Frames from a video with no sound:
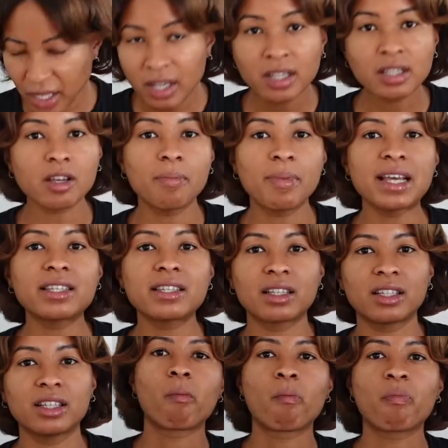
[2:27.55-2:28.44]
So
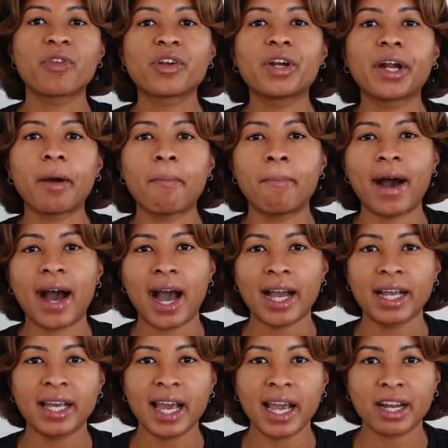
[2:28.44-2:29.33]
basically you go to
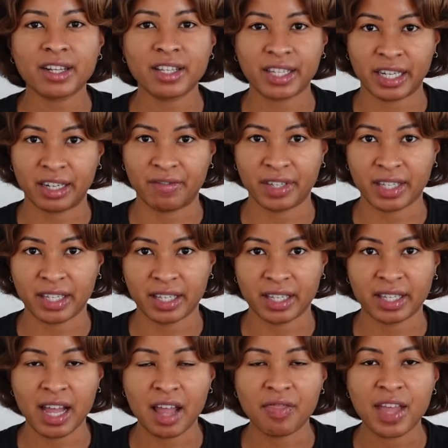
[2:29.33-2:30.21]
my care
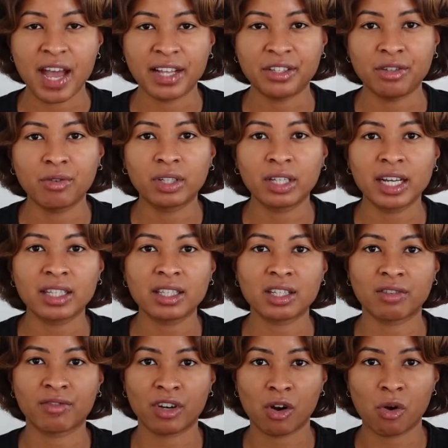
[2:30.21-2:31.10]
services and then you click
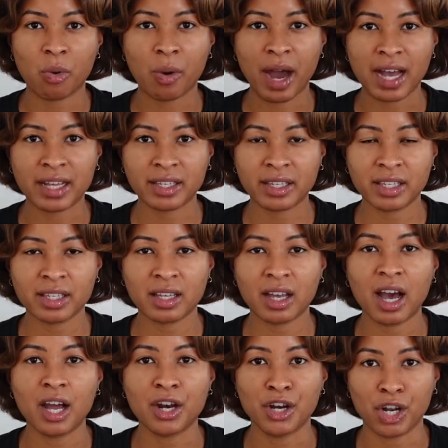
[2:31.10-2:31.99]
to request
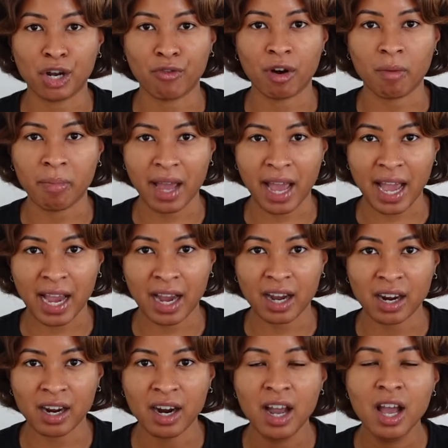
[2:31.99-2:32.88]
a new
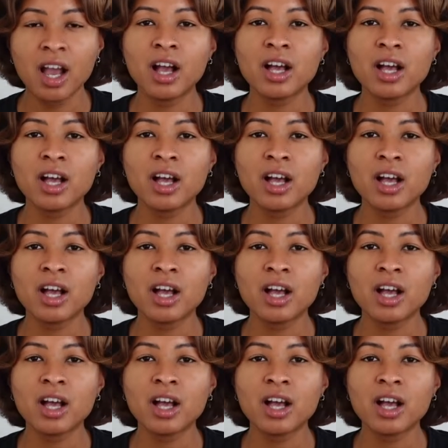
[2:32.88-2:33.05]
repair.